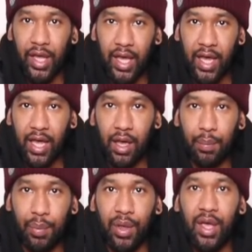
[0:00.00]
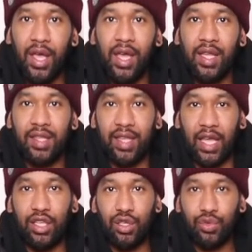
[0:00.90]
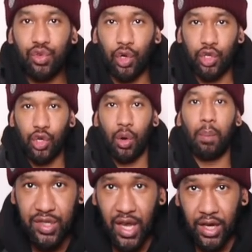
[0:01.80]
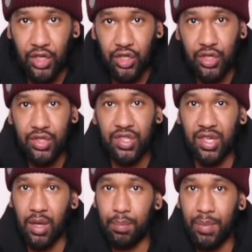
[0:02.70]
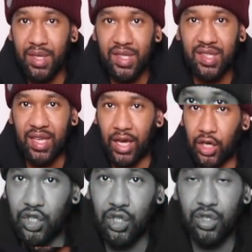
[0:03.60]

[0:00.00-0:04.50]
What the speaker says: versus a Canada Goose Macmillan versus a Canada Goose Carson jacket.